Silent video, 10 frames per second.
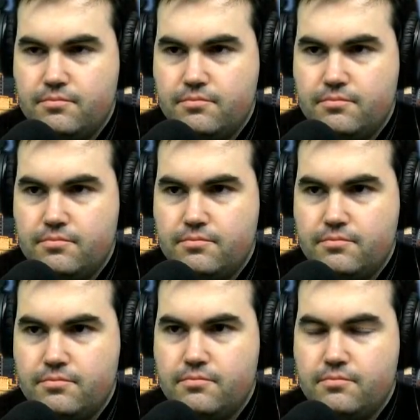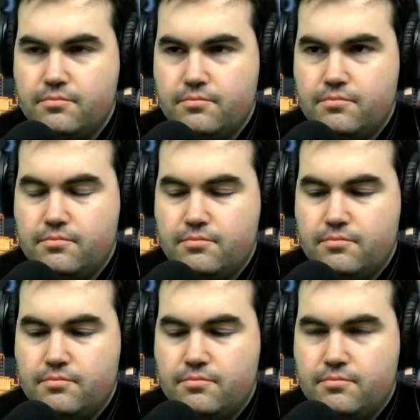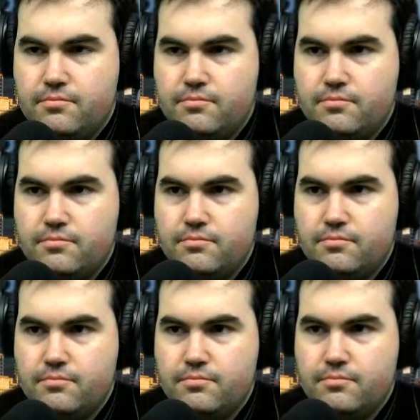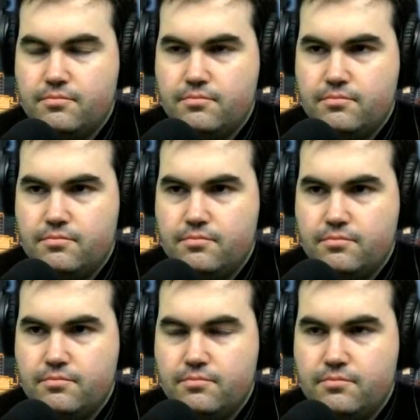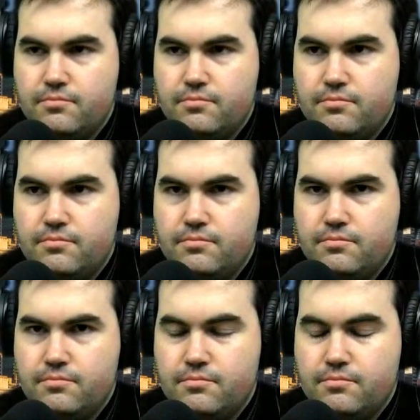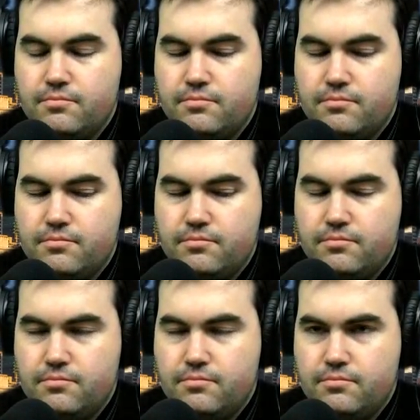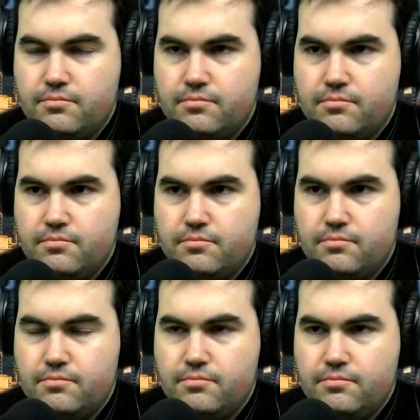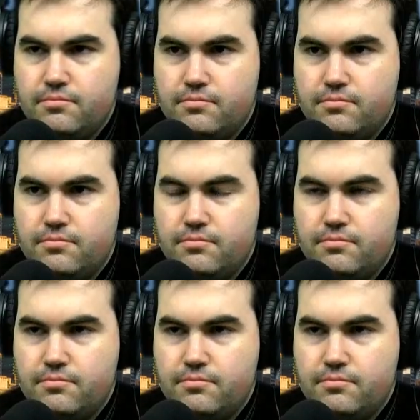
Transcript: The person shown says nothing.